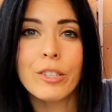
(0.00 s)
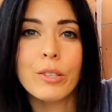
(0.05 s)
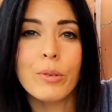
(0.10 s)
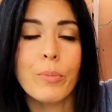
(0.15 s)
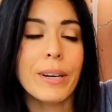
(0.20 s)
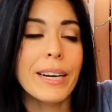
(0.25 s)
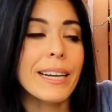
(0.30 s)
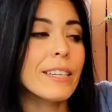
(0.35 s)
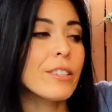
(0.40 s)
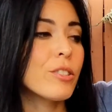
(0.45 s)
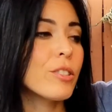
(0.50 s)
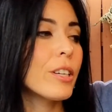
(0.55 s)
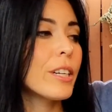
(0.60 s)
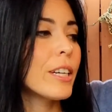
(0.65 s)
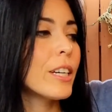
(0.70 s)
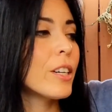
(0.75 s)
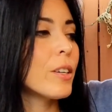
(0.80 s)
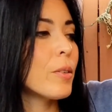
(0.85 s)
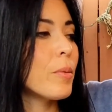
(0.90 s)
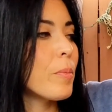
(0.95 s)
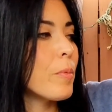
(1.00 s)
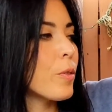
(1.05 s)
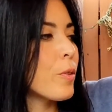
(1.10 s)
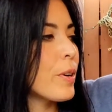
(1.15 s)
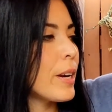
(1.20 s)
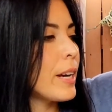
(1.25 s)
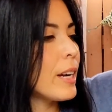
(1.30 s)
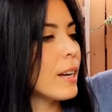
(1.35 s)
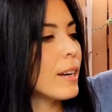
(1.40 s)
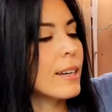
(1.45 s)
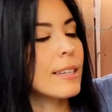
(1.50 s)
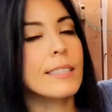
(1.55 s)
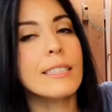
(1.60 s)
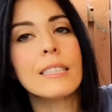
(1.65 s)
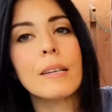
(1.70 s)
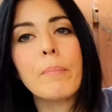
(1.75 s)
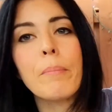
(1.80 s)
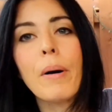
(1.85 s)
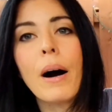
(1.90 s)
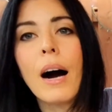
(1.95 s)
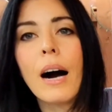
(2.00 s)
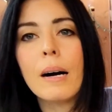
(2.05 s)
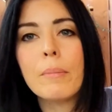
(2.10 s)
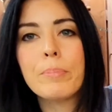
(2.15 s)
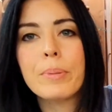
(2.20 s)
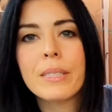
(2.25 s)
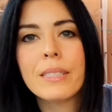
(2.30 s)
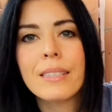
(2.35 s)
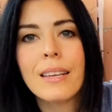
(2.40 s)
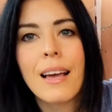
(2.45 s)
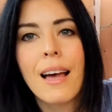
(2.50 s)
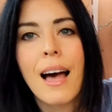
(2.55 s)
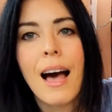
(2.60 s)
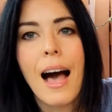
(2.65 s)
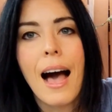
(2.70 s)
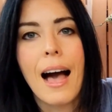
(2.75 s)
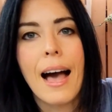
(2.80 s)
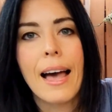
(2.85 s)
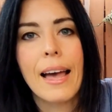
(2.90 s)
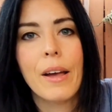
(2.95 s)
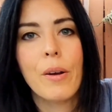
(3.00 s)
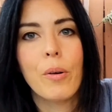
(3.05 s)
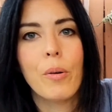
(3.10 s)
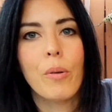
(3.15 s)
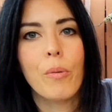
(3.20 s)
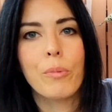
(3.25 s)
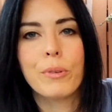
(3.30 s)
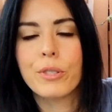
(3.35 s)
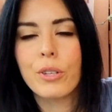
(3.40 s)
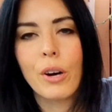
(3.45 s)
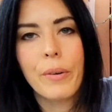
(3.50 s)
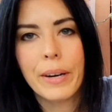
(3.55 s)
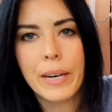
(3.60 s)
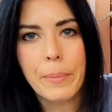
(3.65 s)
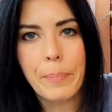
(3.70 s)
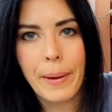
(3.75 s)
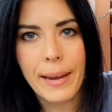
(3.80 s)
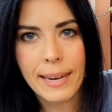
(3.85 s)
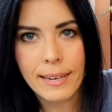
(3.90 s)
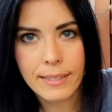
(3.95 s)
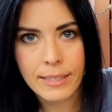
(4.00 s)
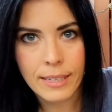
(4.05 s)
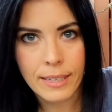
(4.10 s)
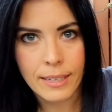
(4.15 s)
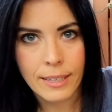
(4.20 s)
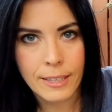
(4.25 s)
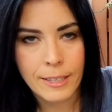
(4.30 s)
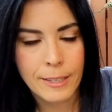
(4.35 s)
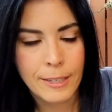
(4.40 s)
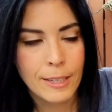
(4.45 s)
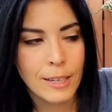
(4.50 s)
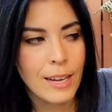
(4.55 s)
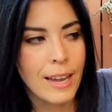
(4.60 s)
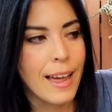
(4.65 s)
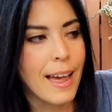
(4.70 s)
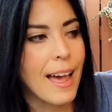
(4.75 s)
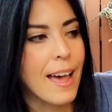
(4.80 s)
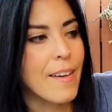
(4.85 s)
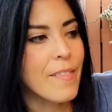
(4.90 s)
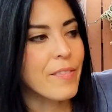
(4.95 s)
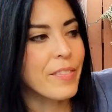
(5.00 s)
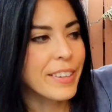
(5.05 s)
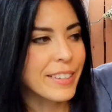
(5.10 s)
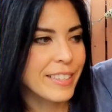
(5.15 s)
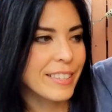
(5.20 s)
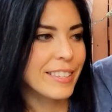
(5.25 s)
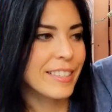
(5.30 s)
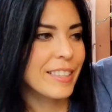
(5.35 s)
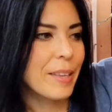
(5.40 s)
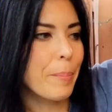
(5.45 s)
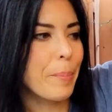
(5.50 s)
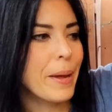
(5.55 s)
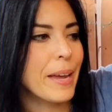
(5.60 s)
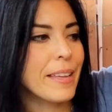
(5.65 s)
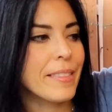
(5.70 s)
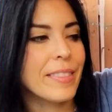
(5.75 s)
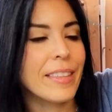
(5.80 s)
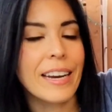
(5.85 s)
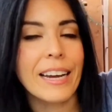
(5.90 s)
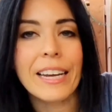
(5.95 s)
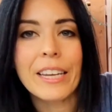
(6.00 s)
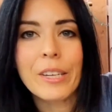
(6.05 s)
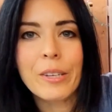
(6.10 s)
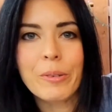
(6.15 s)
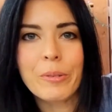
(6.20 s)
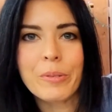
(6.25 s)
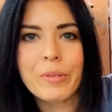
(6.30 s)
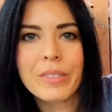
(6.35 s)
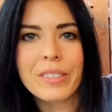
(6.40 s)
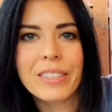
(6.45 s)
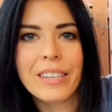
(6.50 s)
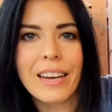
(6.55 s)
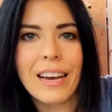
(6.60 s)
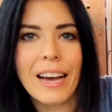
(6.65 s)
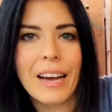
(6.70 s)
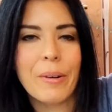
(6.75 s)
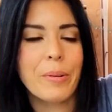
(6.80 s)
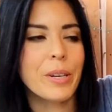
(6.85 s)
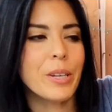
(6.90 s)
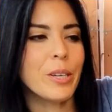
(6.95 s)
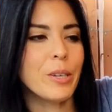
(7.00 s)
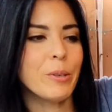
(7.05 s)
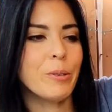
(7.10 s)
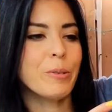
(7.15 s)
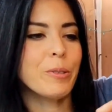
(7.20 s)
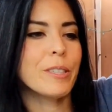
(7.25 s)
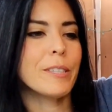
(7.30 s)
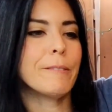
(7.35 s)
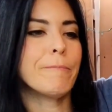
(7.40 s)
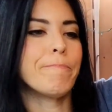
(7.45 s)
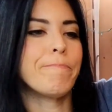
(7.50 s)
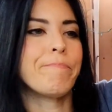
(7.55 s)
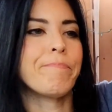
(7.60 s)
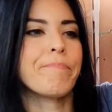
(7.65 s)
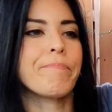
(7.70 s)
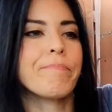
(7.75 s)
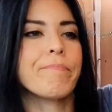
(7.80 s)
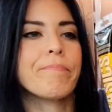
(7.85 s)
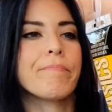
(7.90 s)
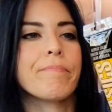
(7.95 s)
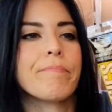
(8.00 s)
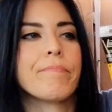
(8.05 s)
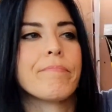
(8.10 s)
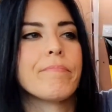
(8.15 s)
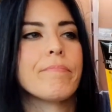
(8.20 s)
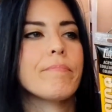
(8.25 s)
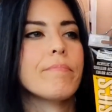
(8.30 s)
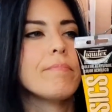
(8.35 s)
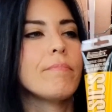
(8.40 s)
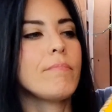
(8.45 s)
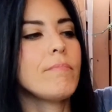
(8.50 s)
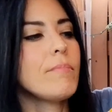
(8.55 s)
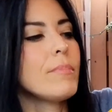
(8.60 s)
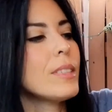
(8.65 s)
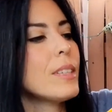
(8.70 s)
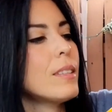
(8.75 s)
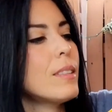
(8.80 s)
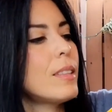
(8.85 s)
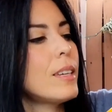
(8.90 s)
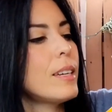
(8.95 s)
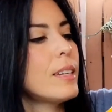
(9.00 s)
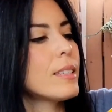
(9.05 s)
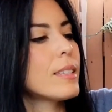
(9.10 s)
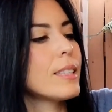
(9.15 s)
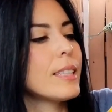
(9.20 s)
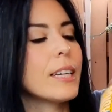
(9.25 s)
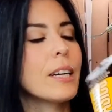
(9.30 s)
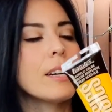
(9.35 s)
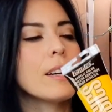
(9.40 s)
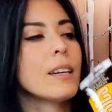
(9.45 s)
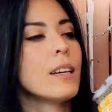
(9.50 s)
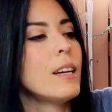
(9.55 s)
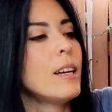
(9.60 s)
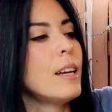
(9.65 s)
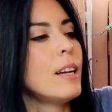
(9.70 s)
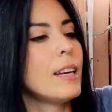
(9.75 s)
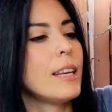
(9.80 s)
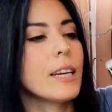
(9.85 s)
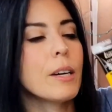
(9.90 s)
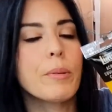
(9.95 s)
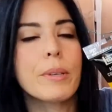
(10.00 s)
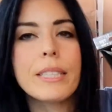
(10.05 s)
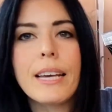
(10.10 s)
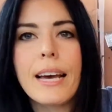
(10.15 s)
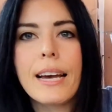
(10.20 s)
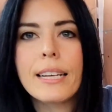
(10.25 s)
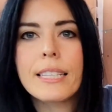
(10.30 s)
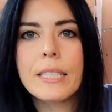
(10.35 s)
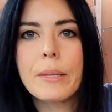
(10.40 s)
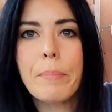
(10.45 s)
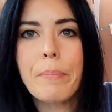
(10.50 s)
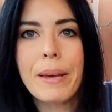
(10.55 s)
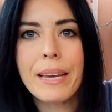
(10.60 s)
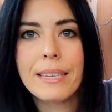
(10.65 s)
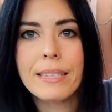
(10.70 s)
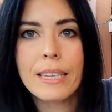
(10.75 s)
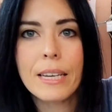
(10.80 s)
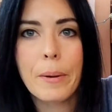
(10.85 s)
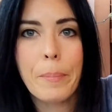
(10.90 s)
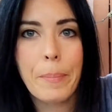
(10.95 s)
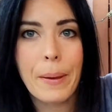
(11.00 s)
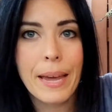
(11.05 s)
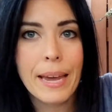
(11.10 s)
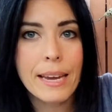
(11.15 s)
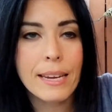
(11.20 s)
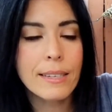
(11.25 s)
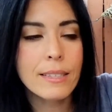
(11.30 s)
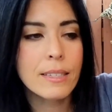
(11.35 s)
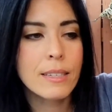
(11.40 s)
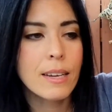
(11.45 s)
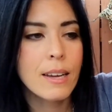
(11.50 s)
When I started creating custom pops, I was already painting, and this is the paint that I used. I would use this Liquitex basic paint,